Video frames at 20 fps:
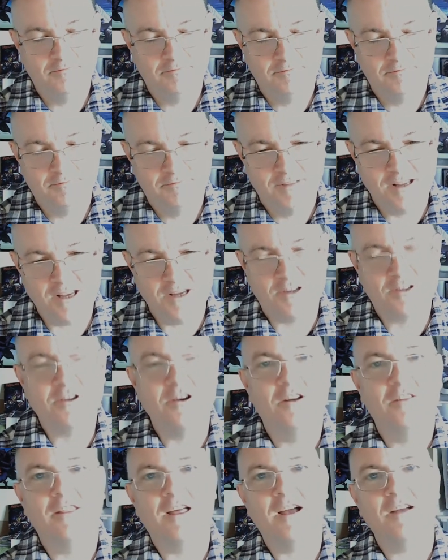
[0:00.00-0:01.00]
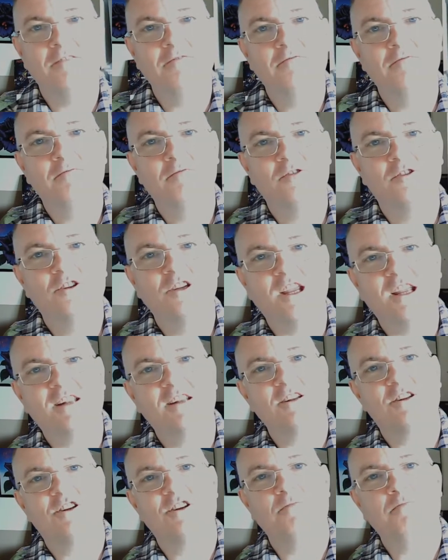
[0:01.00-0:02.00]
it's got that
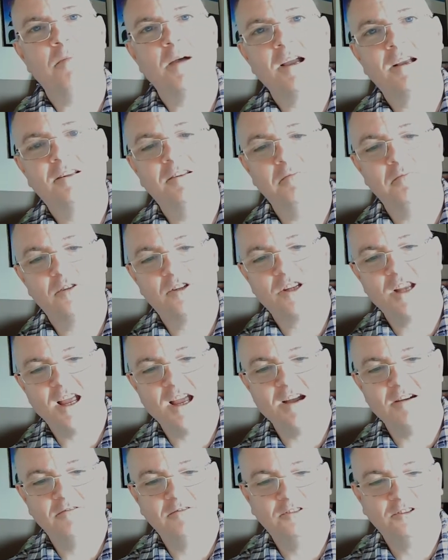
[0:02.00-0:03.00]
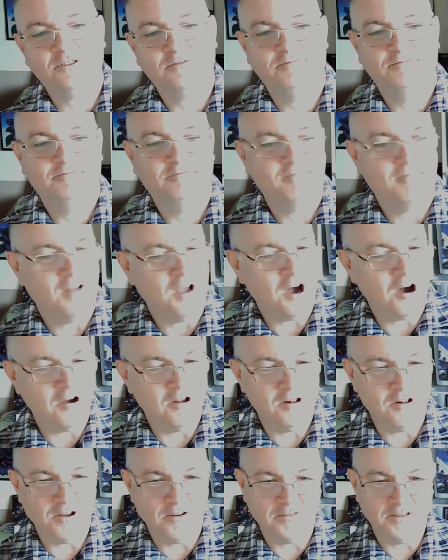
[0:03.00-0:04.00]
signature Magnum sound. I
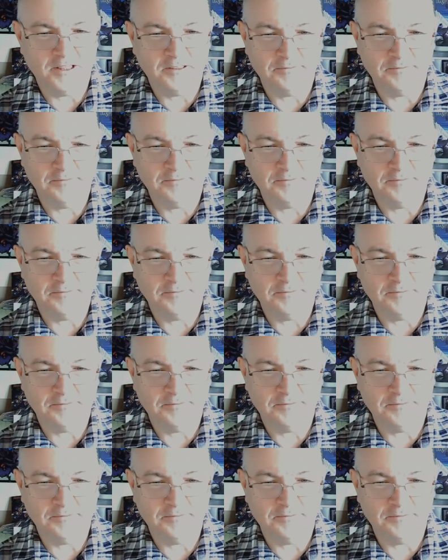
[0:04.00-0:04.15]
love it.